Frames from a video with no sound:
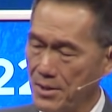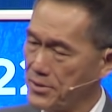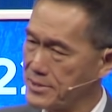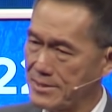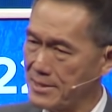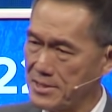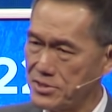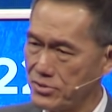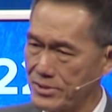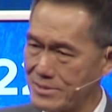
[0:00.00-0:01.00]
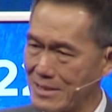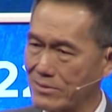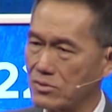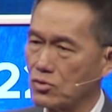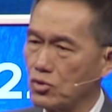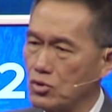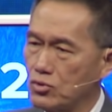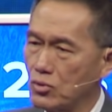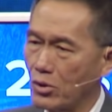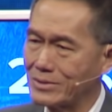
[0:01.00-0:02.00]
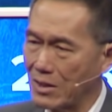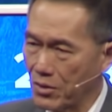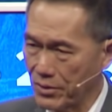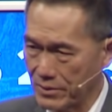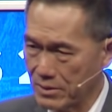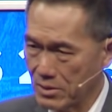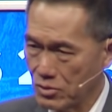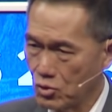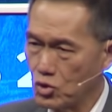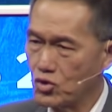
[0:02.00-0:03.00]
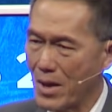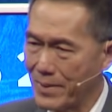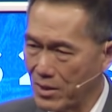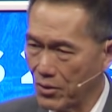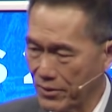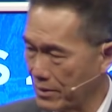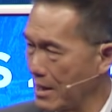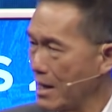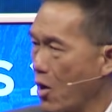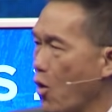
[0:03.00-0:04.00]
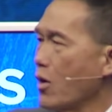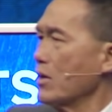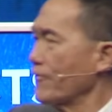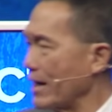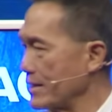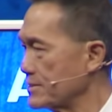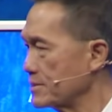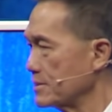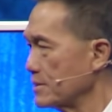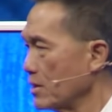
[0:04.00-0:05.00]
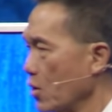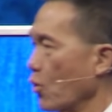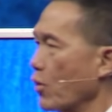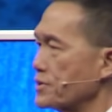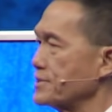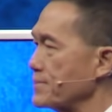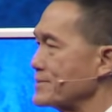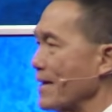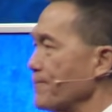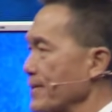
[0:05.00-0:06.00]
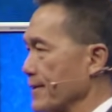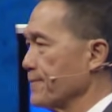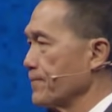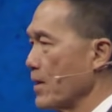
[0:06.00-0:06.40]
You see, the issue is not, do you know the Lord? Do you have a Lord? All of us worship something.